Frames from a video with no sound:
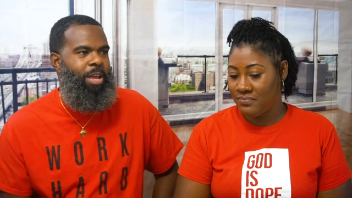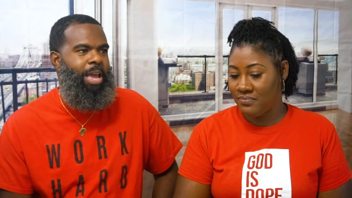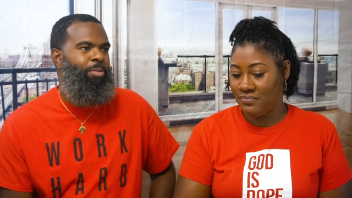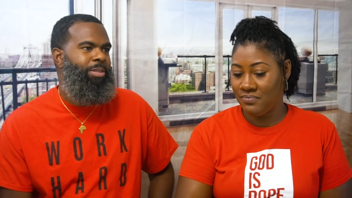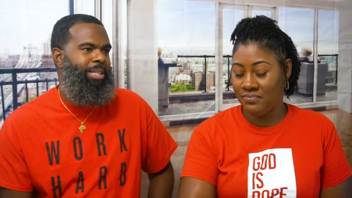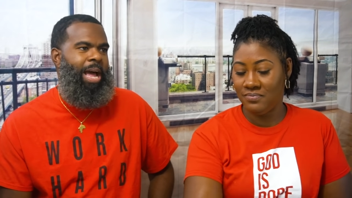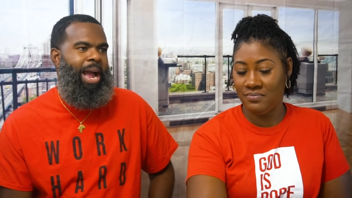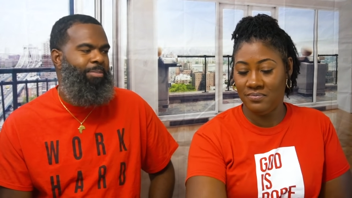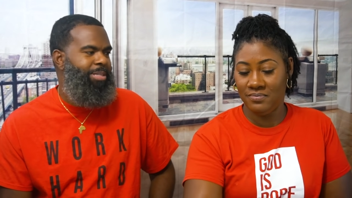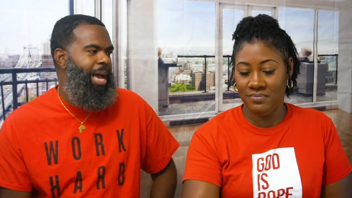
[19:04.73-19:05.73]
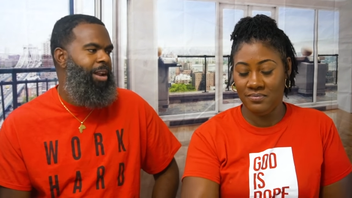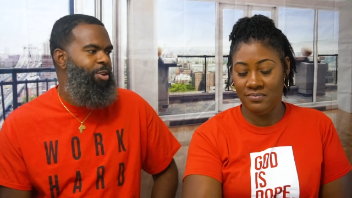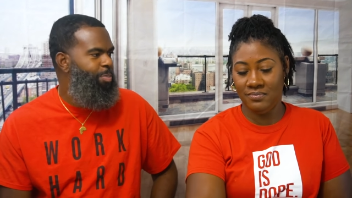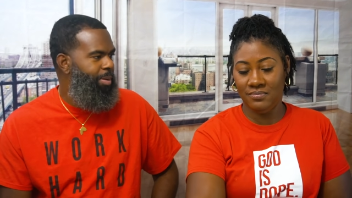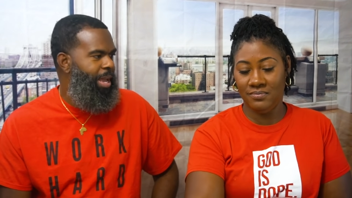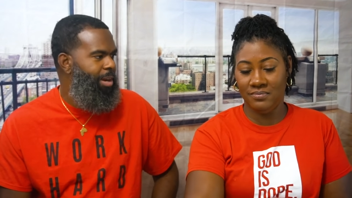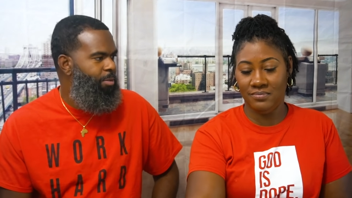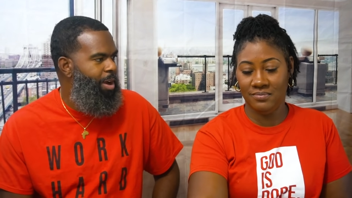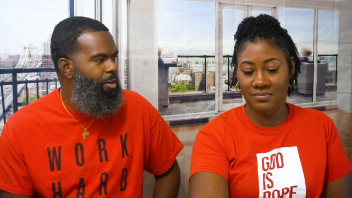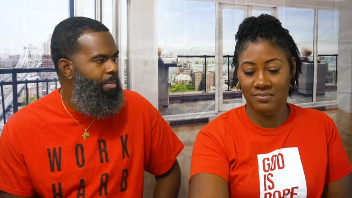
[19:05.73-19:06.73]
Speaker 1: and was like, I'm tired of you playing
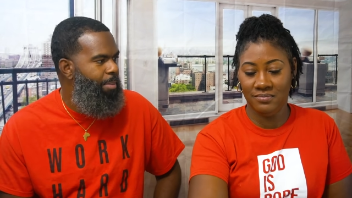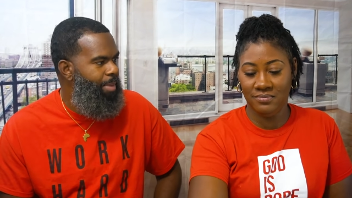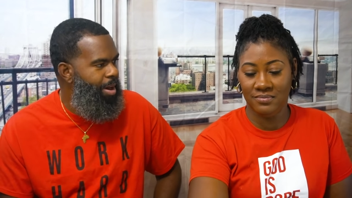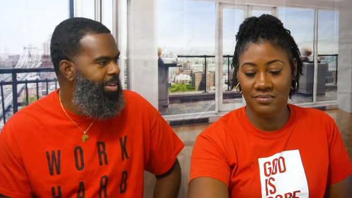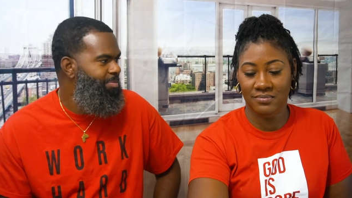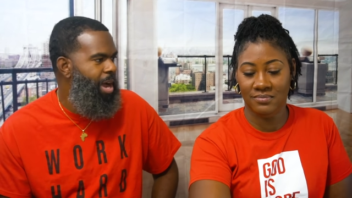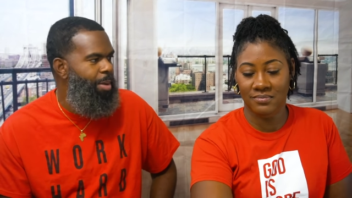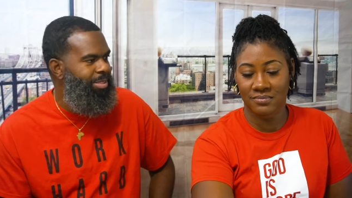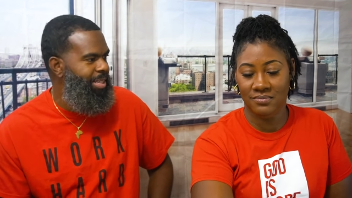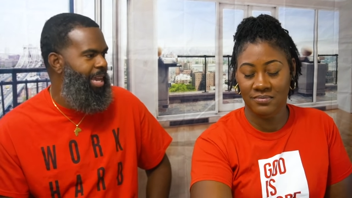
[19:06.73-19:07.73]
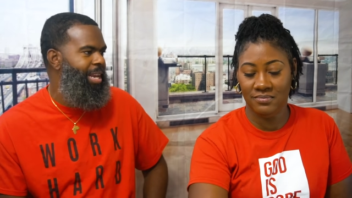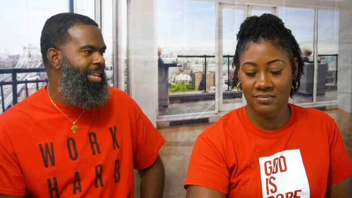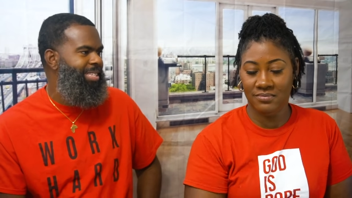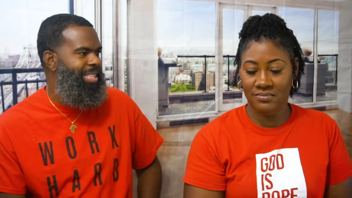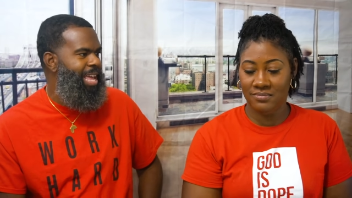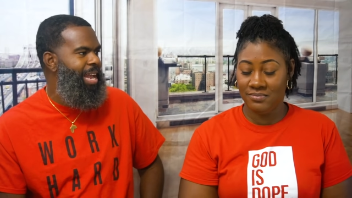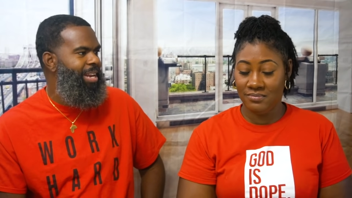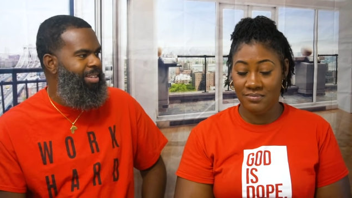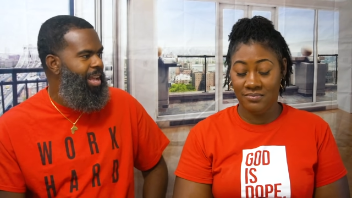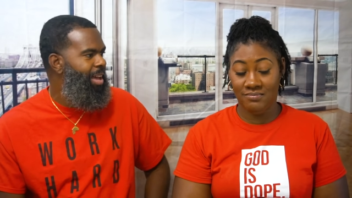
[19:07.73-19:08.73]
around with my marriage, mama saying this and that
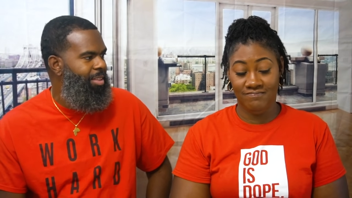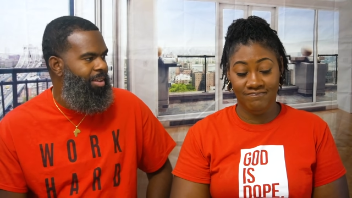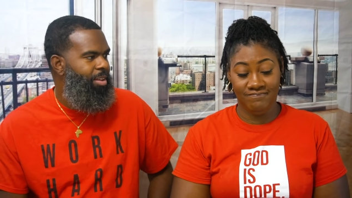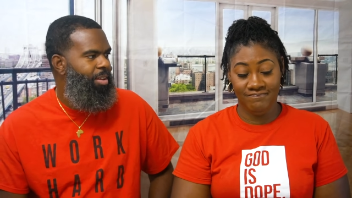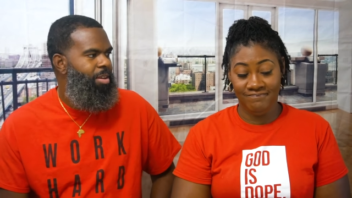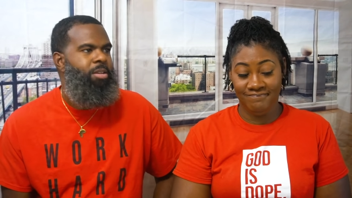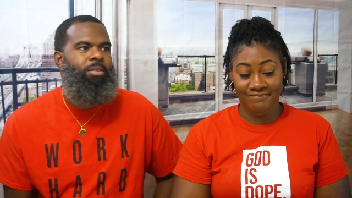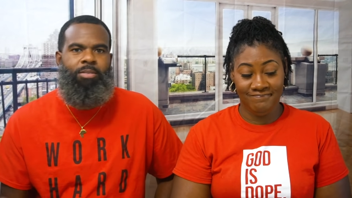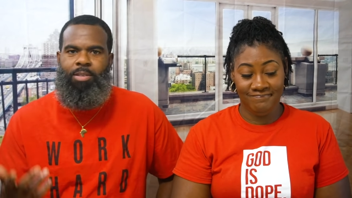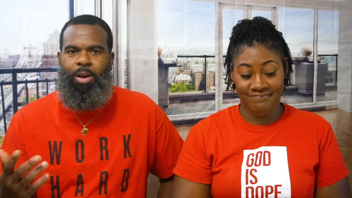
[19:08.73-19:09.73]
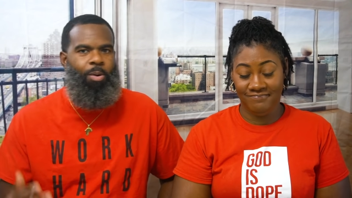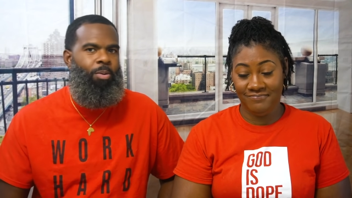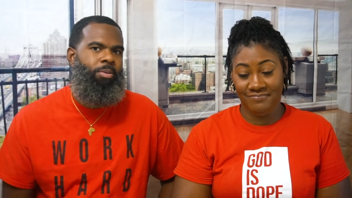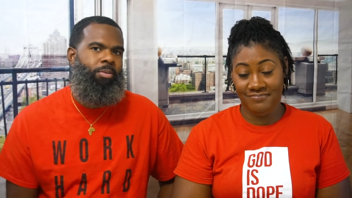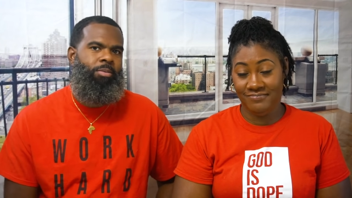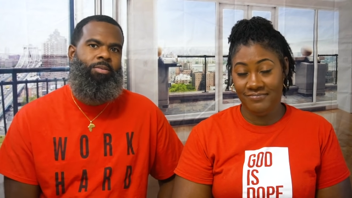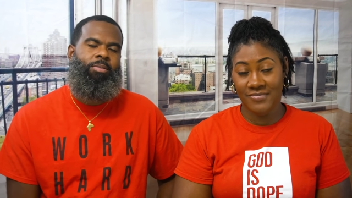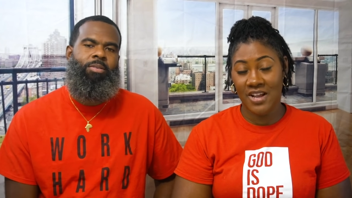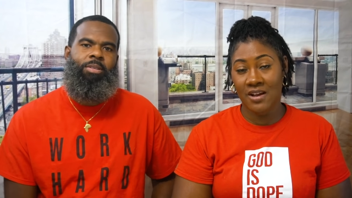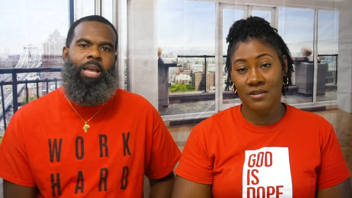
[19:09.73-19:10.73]
and the other. So
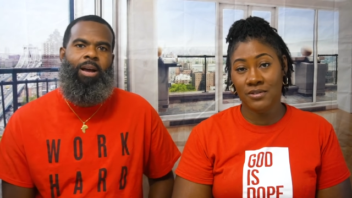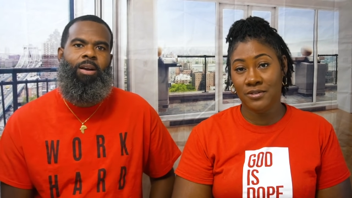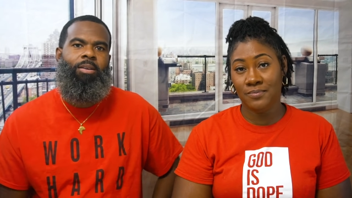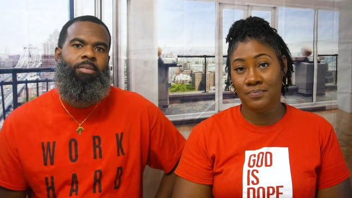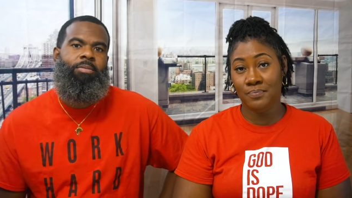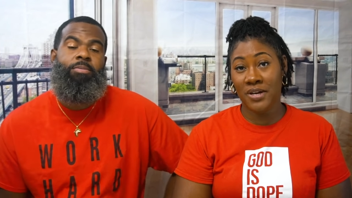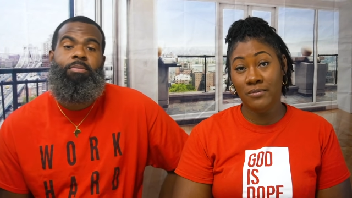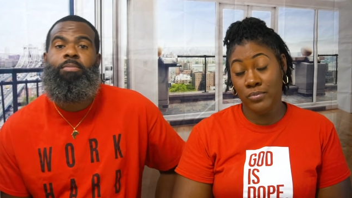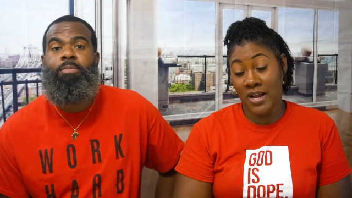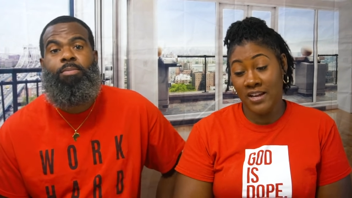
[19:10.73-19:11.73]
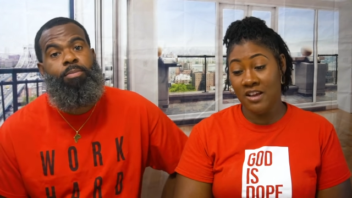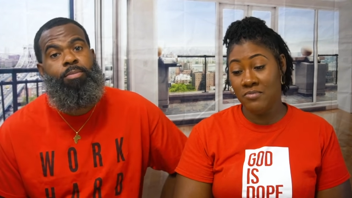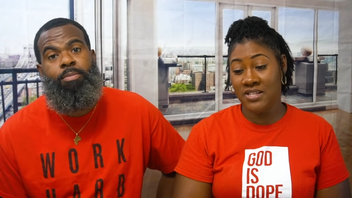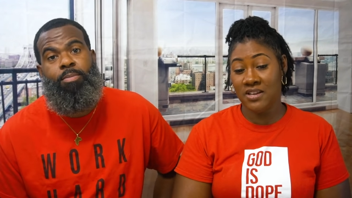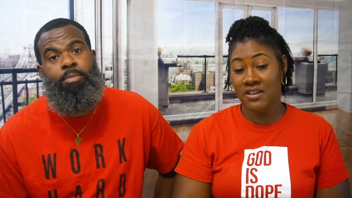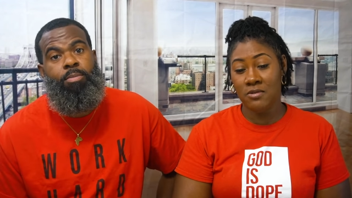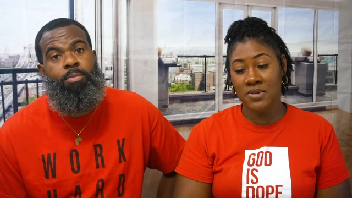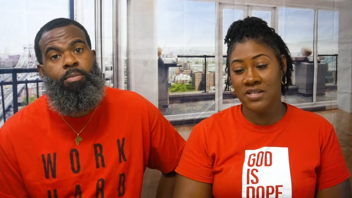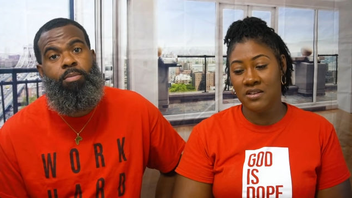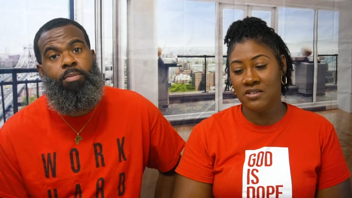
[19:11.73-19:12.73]
Speaker 2: I don't yeah. know. But like Kimmy said,
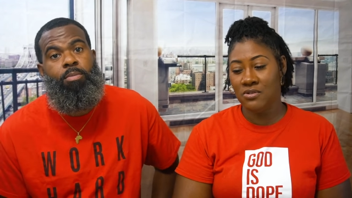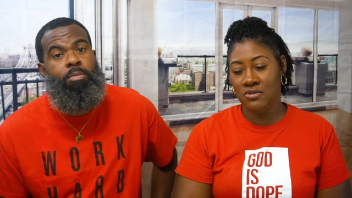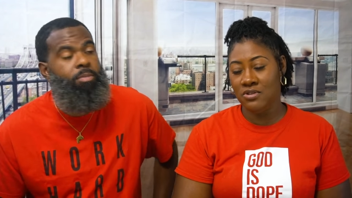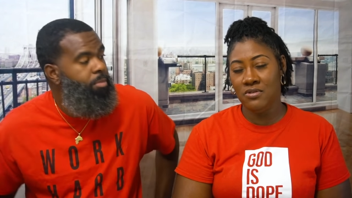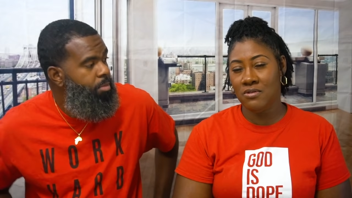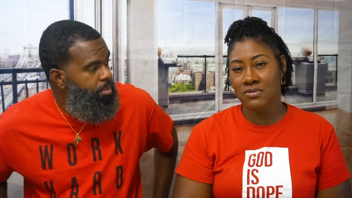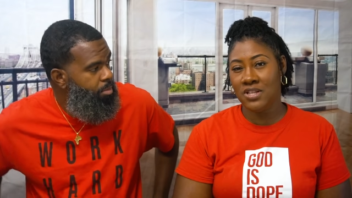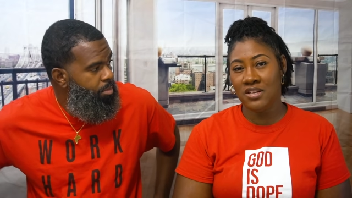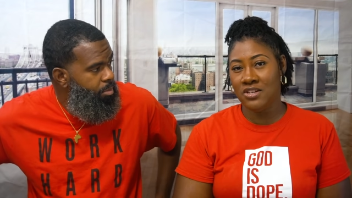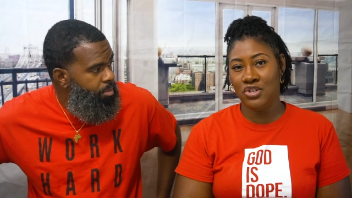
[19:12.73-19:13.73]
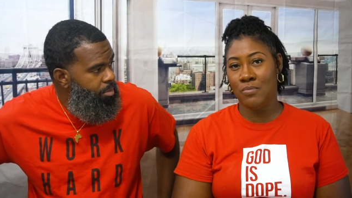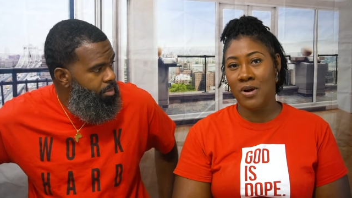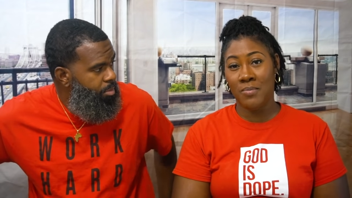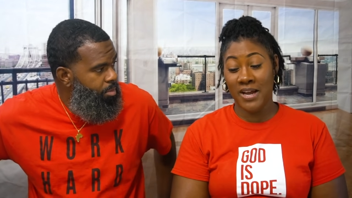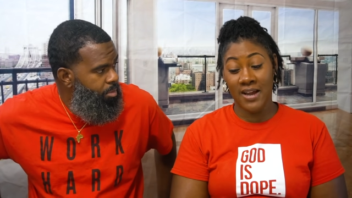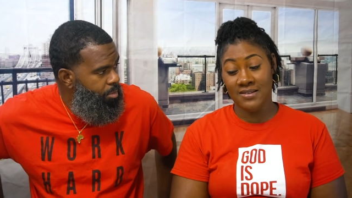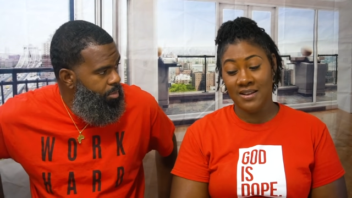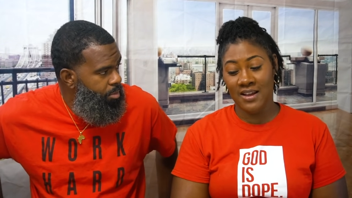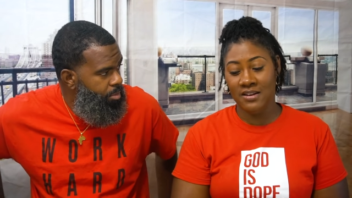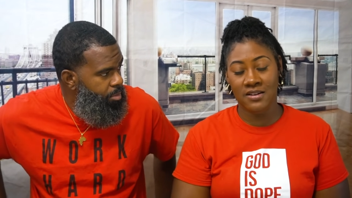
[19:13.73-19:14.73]
Kimmy said, so you don't think that your mama
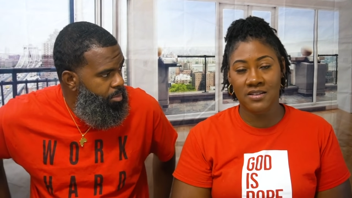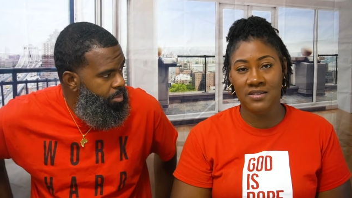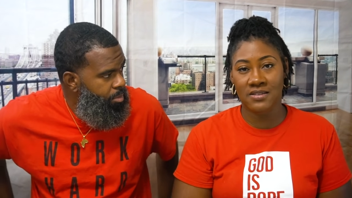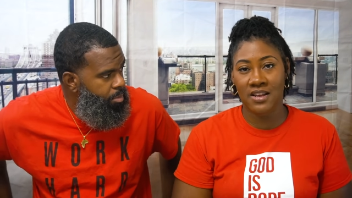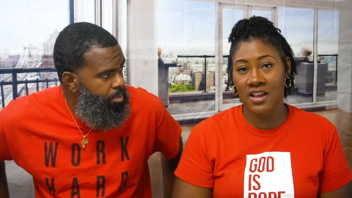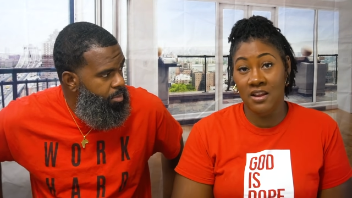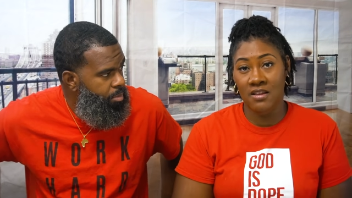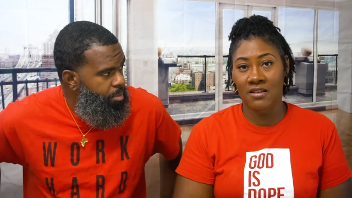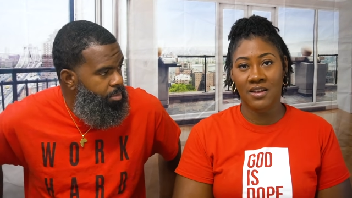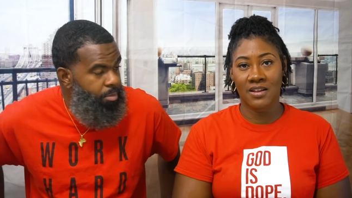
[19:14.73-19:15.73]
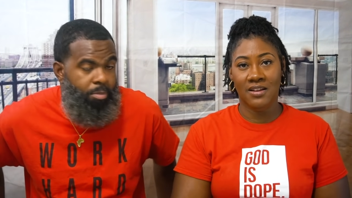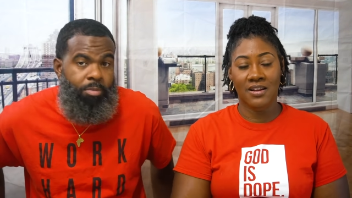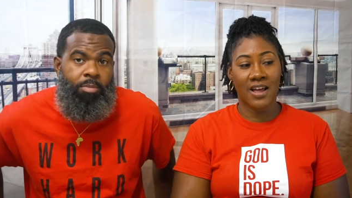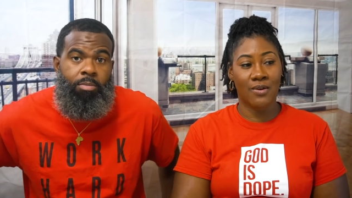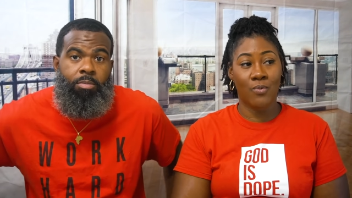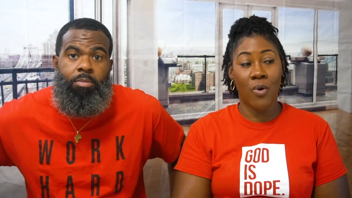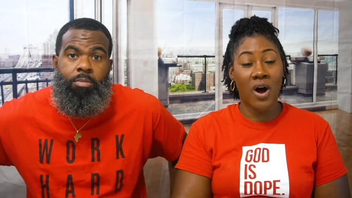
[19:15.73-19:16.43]
gaslighted this any. Like